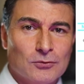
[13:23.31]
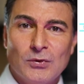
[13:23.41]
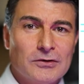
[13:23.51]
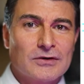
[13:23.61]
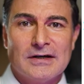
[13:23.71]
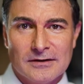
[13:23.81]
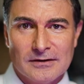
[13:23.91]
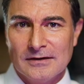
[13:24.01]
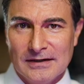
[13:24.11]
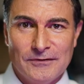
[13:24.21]
We don't
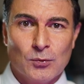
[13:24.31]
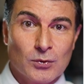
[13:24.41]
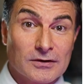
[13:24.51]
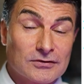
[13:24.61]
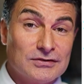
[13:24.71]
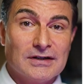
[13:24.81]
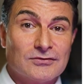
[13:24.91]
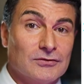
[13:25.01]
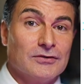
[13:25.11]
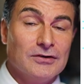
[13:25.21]
care if it works
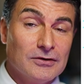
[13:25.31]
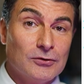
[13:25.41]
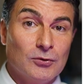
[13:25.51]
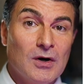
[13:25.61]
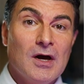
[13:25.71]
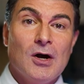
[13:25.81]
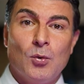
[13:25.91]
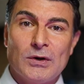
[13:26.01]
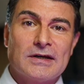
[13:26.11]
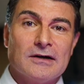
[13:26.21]
yes or no,
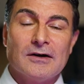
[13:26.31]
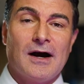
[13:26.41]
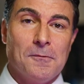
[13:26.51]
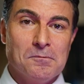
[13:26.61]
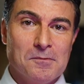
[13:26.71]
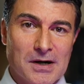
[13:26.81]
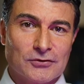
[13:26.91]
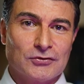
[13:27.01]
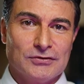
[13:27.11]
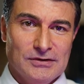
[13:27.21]
we care how
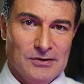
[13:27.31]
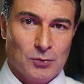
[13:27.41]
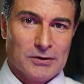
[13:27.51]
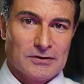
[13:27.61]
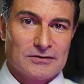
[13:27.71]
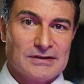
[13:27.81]
much it works.